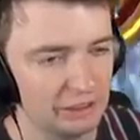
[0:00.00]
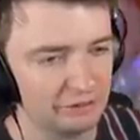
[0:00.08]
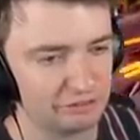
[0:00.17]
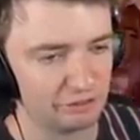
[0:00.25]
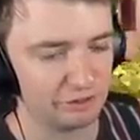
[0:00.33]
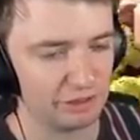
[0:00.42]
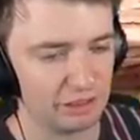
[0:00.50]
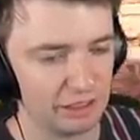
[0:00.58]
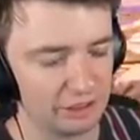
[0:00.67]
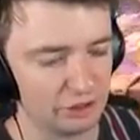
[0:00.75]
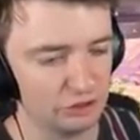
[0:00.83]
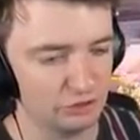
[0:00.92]
So then
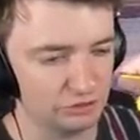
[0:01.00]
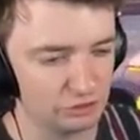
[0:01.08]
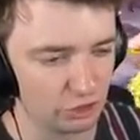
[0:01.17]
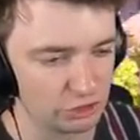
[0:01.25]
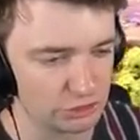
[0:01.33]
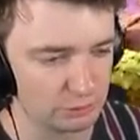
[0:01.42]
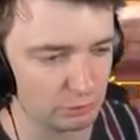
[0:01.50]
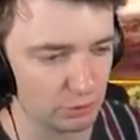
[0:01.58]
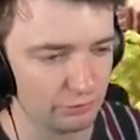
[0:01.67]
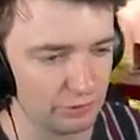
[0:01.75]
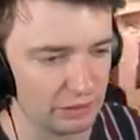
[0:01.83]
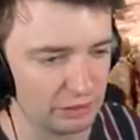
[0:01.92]
like you just dodge the
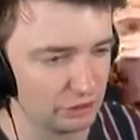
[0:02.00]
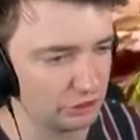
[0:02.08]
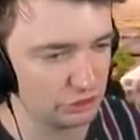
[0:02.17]
move and then you,